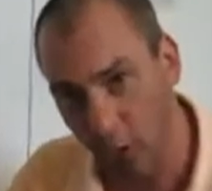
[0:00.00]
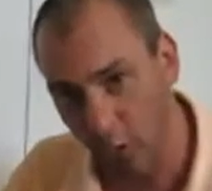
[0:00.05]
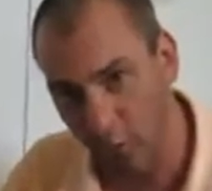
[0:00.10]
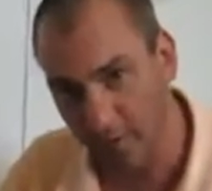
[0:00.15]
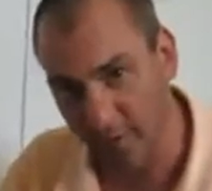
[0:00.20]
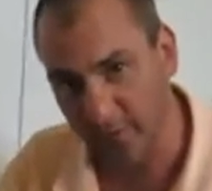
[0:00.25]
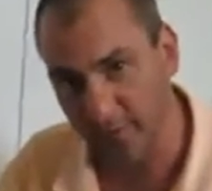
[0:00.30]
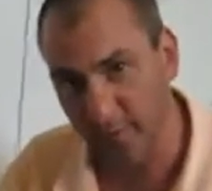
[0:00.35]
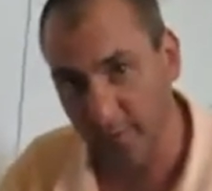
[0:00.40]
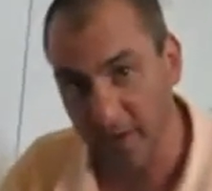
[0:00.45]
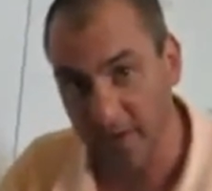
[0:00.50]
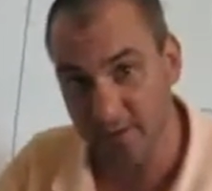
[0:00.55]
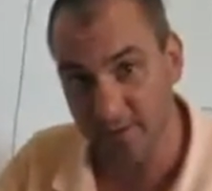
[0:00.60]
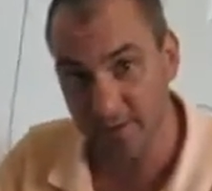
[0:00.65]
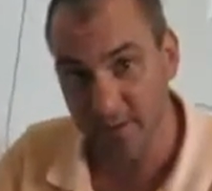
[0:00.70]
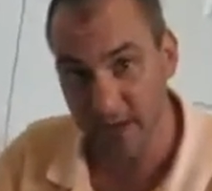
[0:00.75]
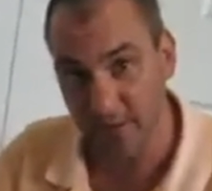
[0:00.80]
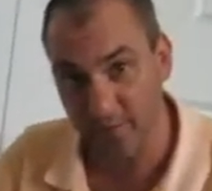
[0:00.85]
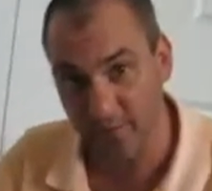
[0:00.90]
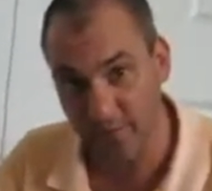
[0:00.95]
All the
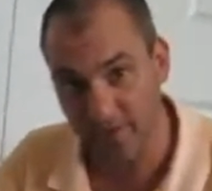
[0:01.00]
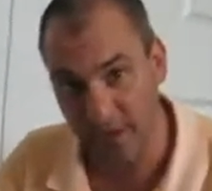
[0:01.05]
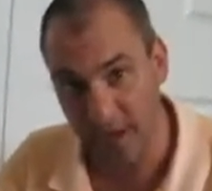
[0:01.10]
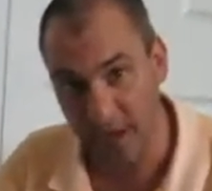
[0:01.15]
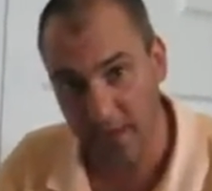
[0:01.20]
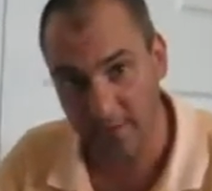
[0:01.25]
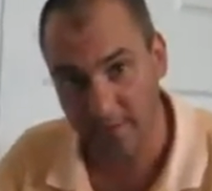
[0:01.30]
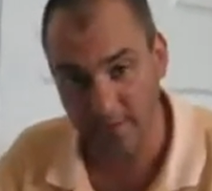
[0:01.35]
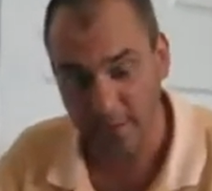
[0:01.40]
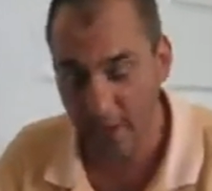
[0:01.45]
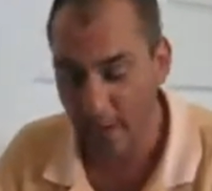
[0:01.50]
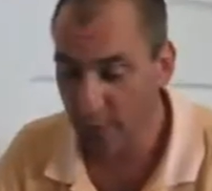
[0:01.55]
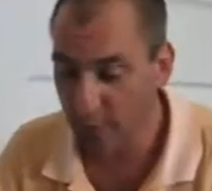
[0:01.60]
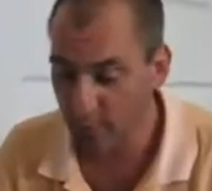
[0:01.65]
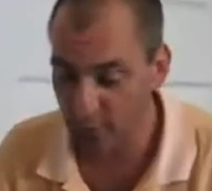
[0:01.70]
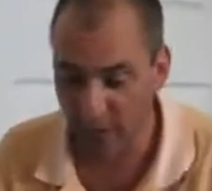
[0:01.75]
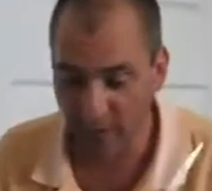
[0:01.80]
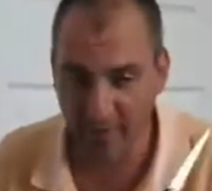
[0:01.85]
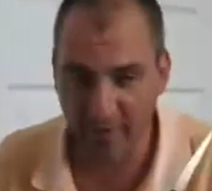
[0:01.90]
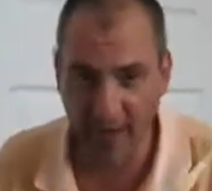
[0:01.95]
information down the sides.
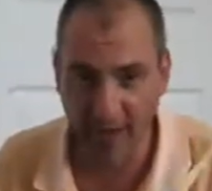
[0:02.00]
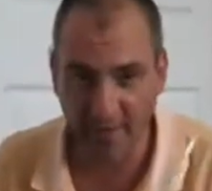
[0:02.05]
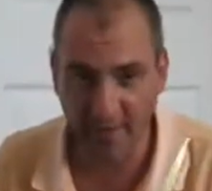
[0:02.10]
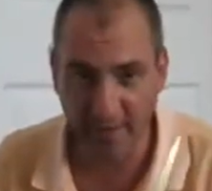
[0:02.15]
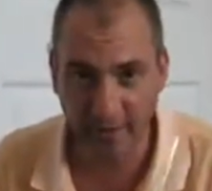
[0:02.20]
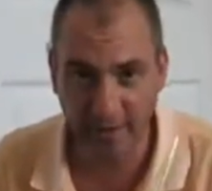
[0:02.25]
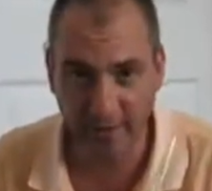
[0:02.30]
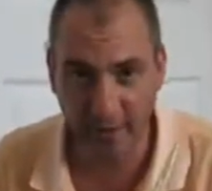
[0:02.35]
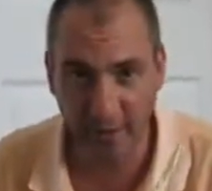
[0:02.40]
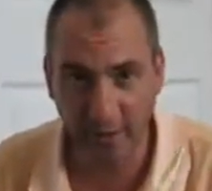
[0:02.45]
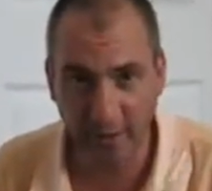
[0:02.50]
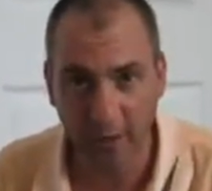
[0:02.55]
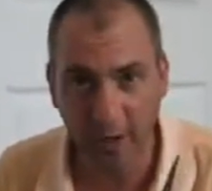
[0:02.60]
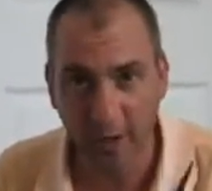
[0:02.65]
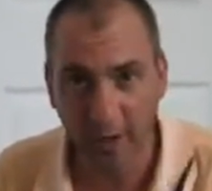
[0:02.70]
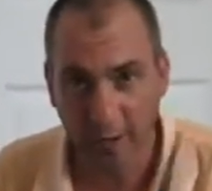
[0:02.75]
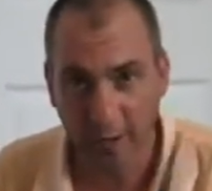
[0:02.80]
Love having you here.